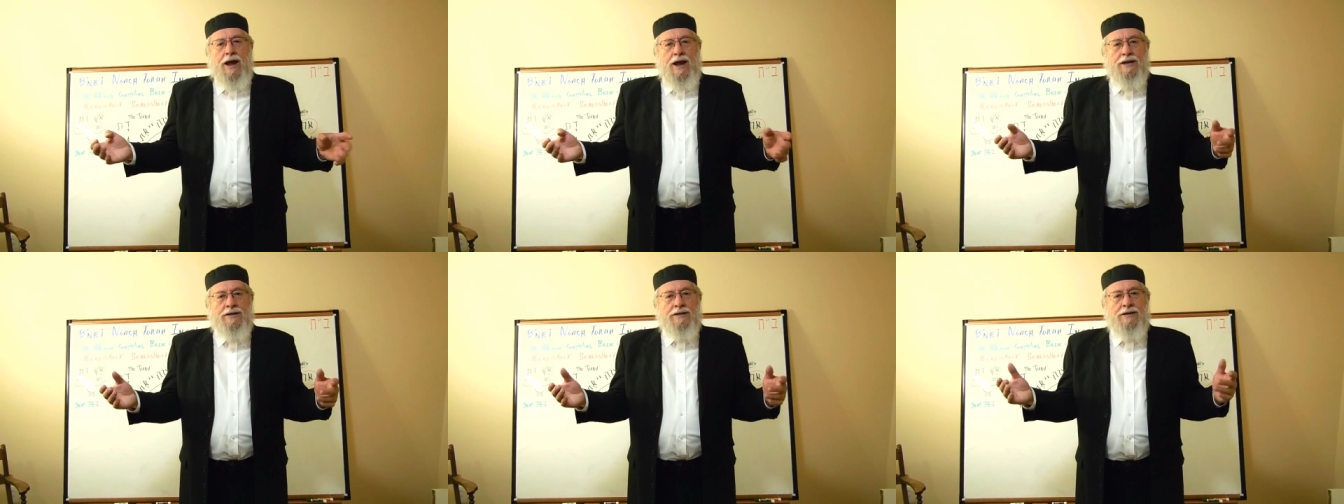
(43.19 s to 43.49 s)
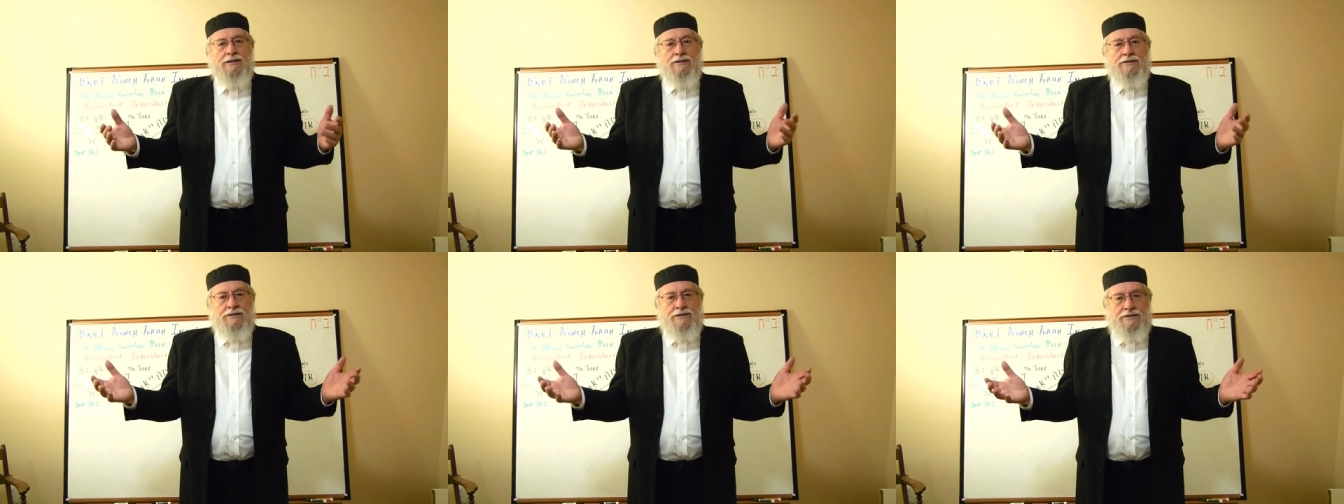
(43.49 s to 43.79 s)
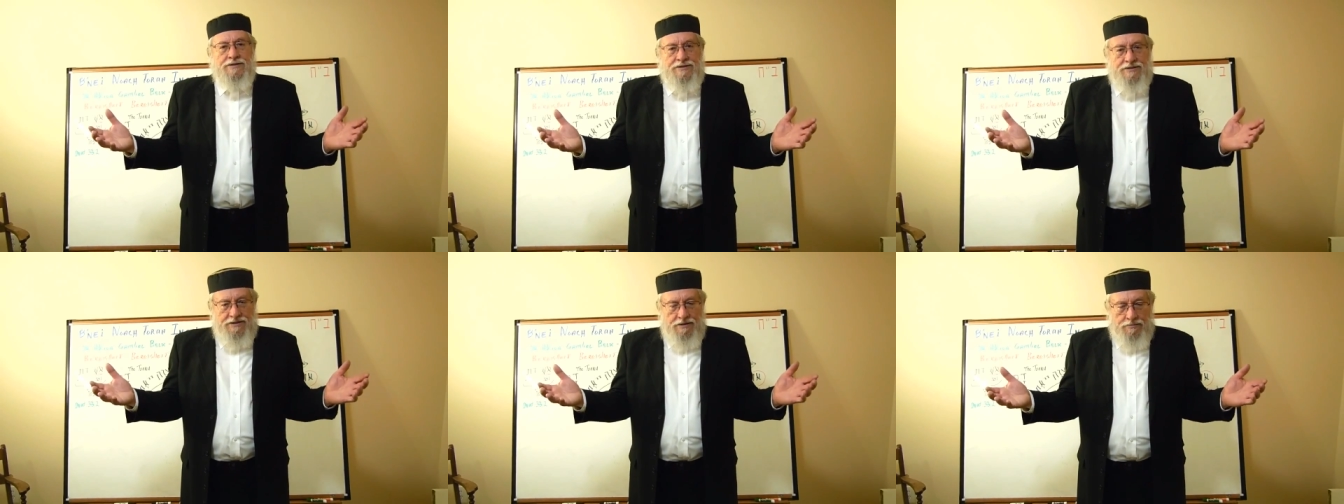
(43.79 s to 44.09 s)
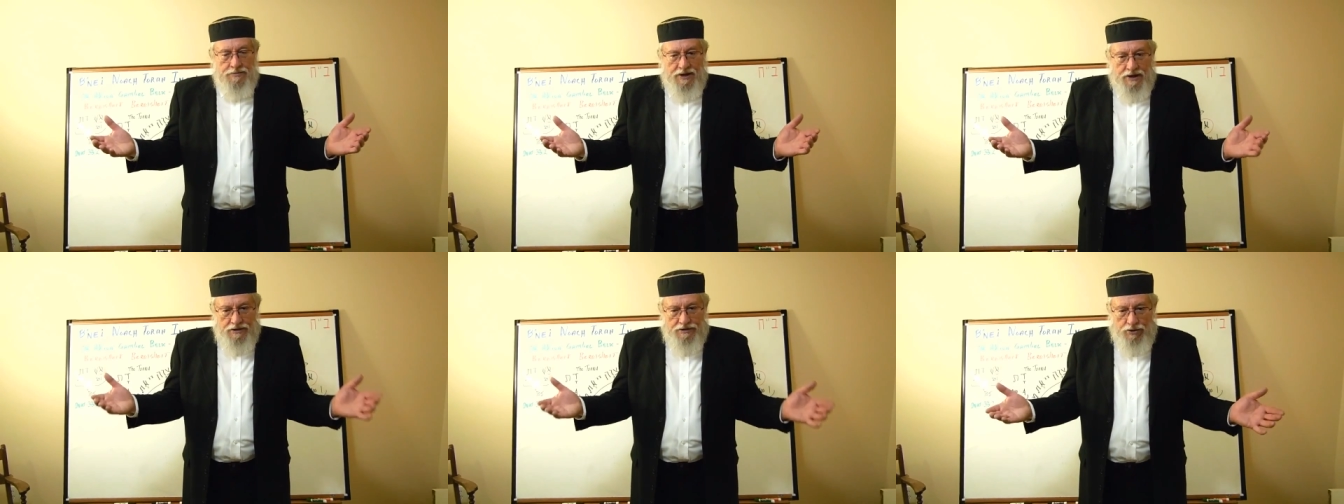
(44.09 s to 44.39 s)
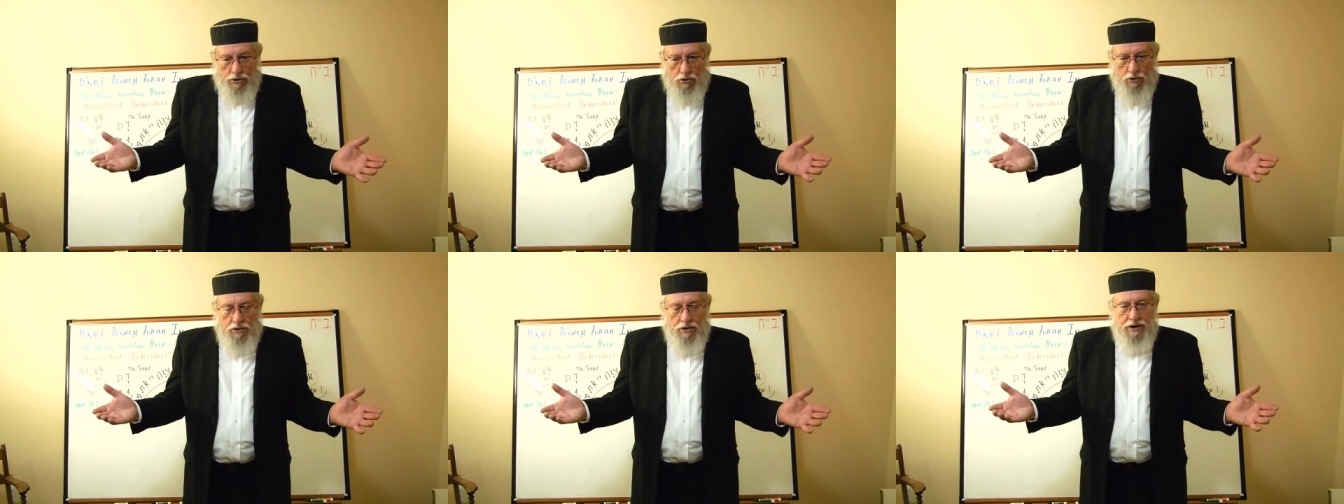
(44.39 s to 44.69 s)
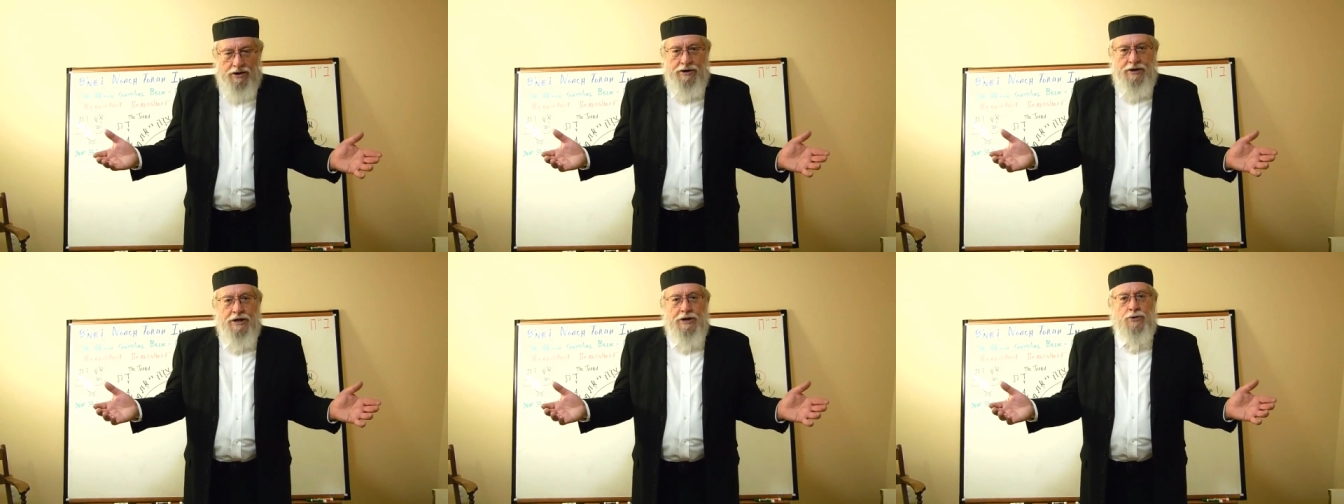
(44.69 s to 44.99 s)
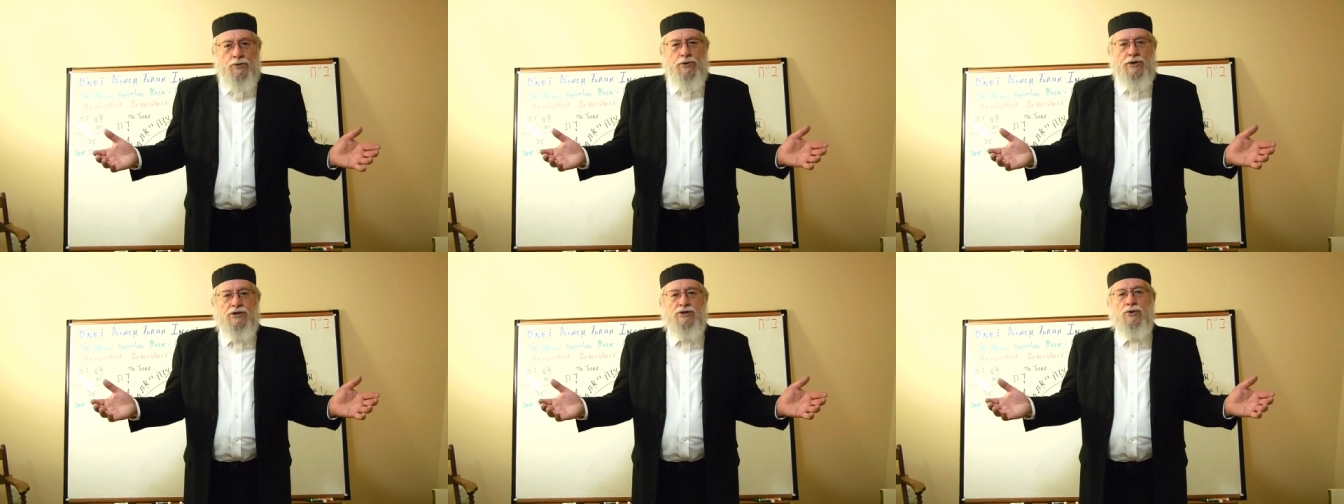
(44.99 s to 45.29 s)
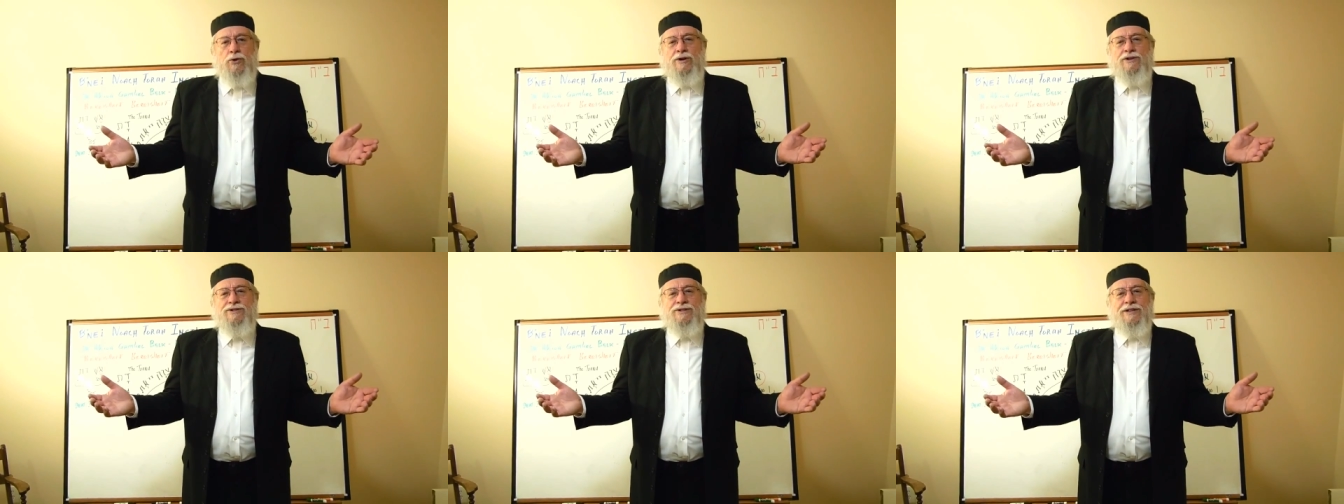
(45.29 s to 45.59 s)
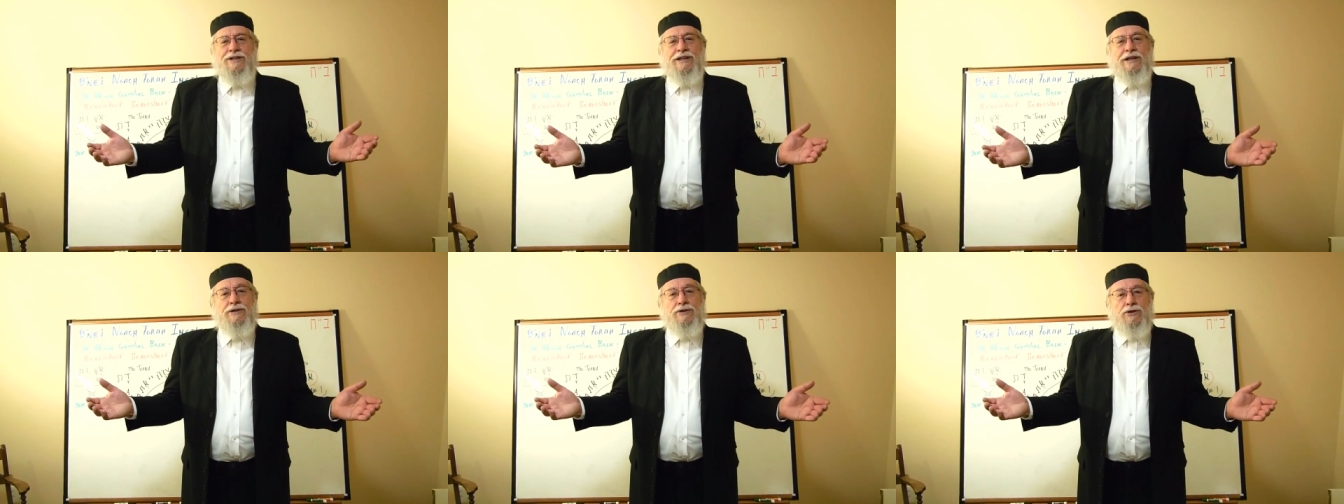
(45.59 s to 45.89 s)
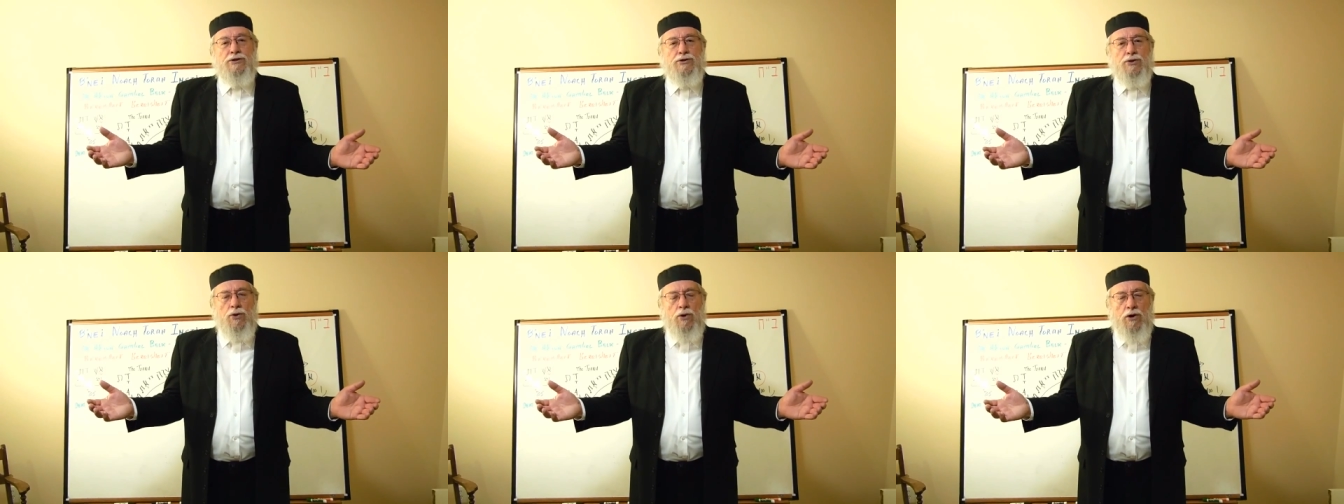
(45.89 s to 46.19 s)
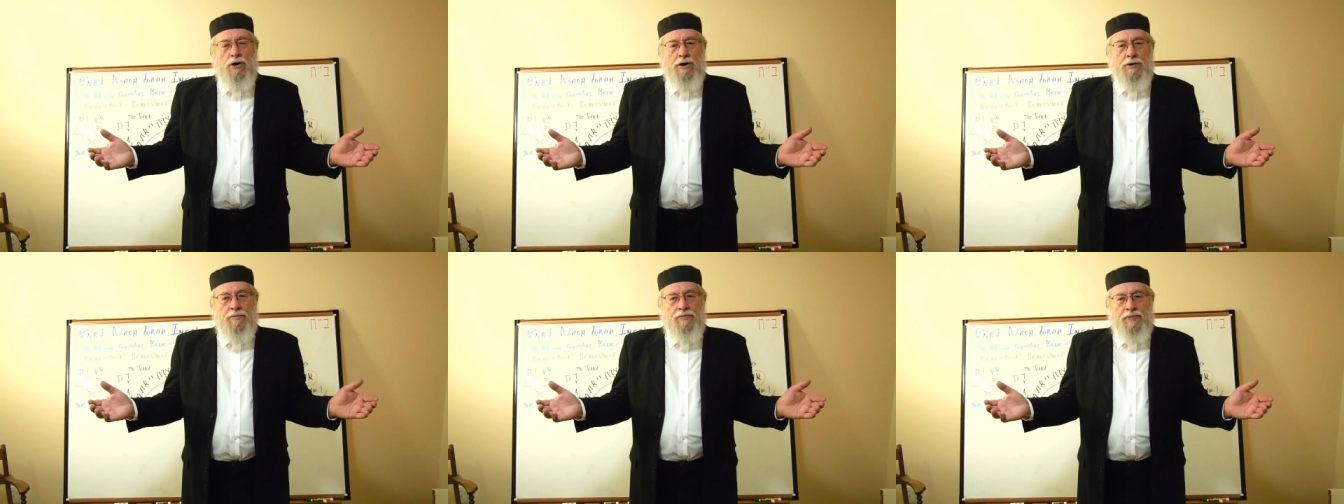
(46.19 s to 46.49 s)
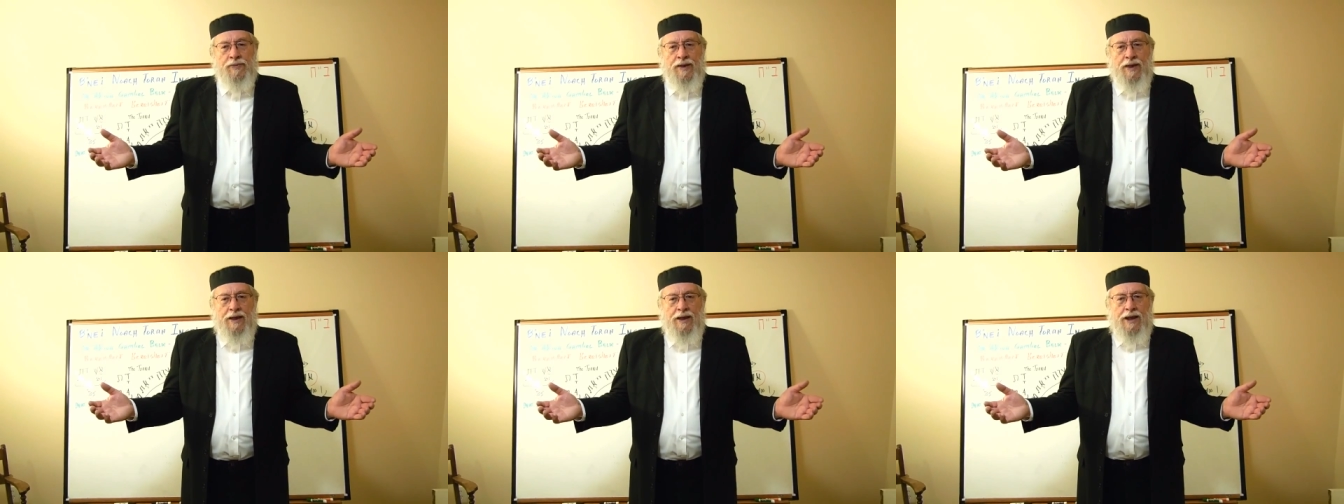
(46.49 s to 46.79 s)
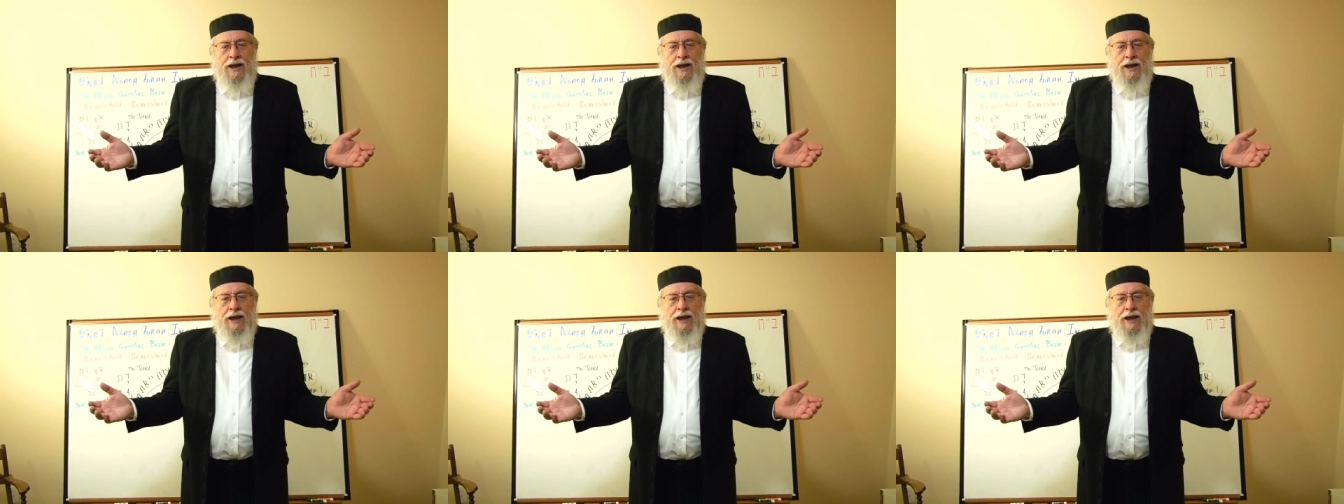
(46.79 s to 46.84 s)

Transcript: and Simchat Torah, rejoicing in the Torah.